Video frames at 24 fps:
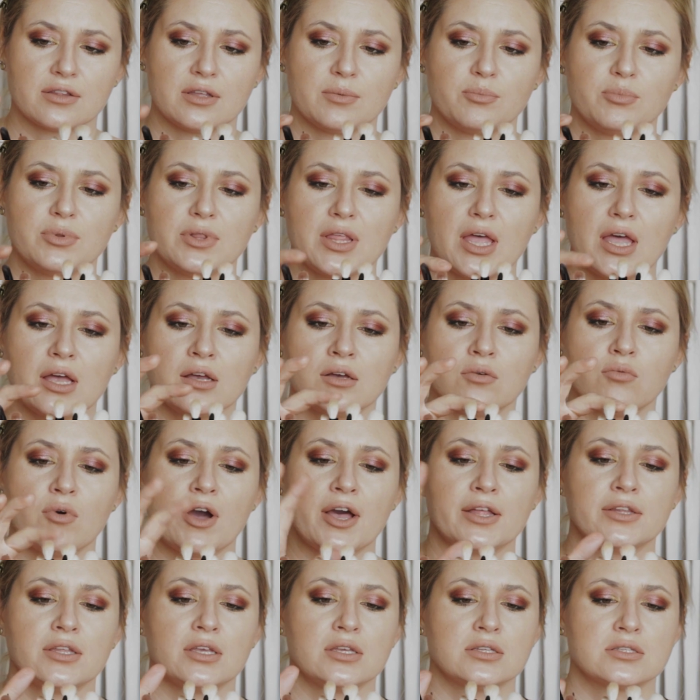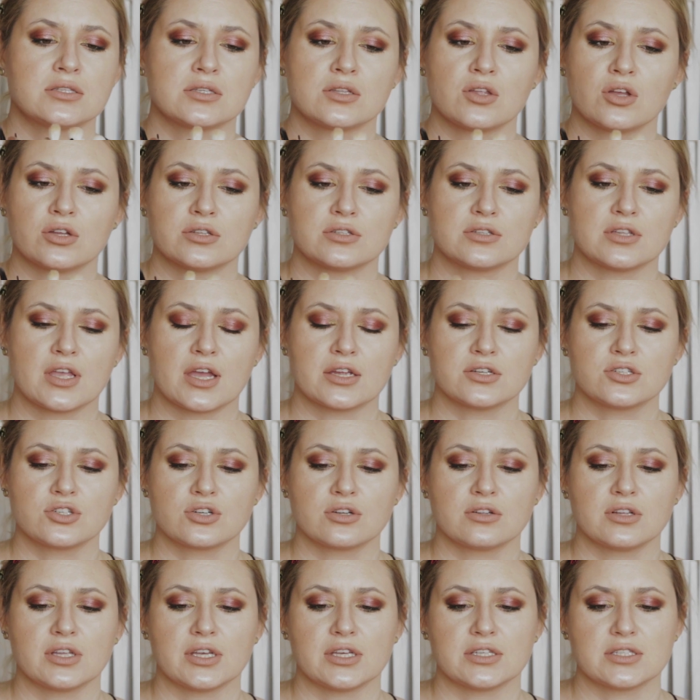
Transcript: The black one, it's not natural,